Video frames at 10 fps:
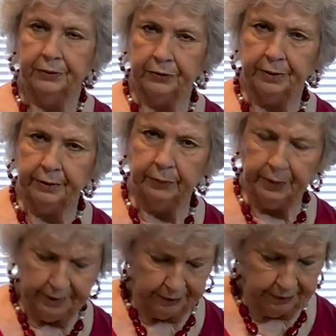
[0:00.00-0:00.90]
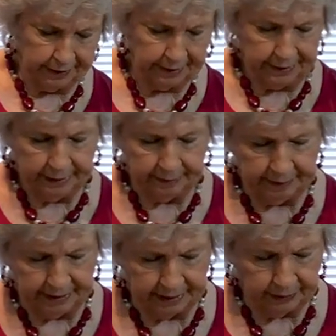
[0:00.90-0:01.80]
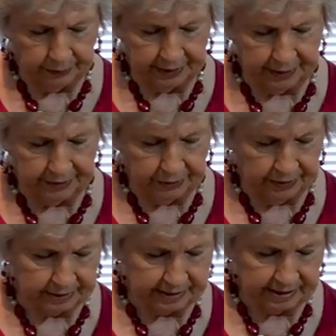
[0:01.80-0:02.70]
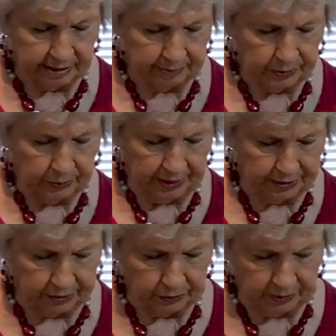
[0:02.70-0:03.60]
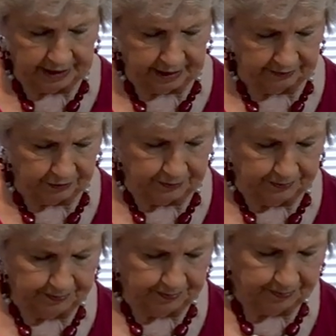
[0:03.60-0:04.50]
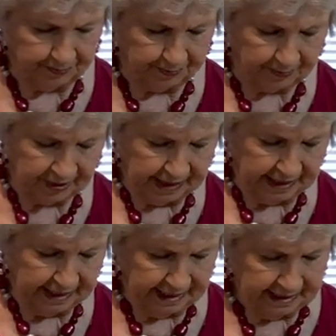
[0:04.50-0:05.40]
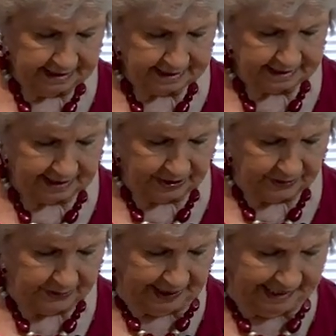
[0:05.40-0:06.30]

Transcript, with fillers: during the winter. Not me. I want it during the summer, winter, whenever. So,